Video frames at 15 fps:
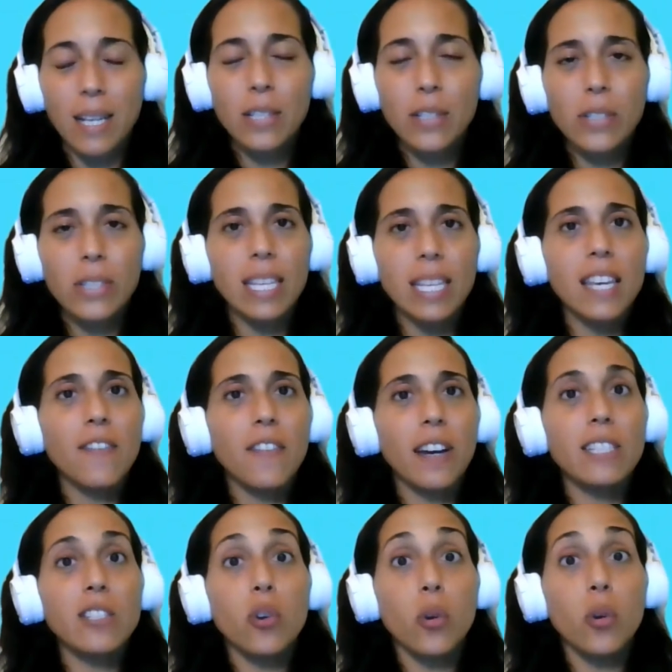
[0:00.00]
to see if
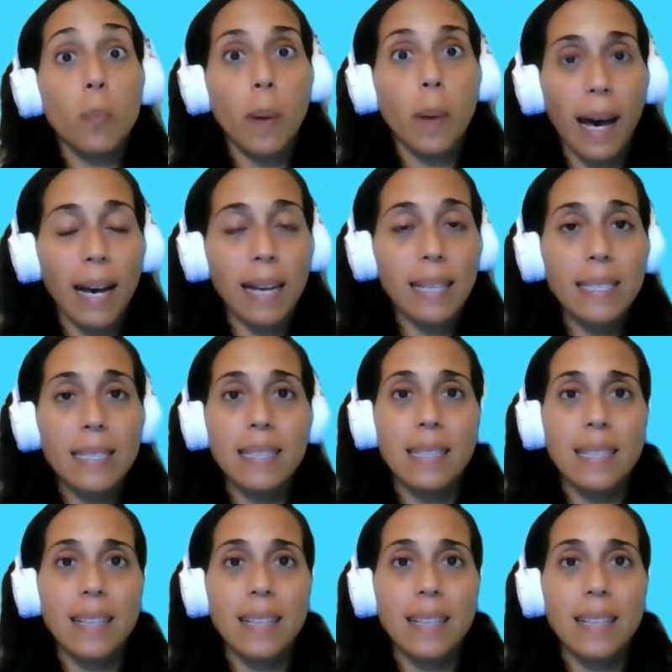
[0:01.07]
I surpassed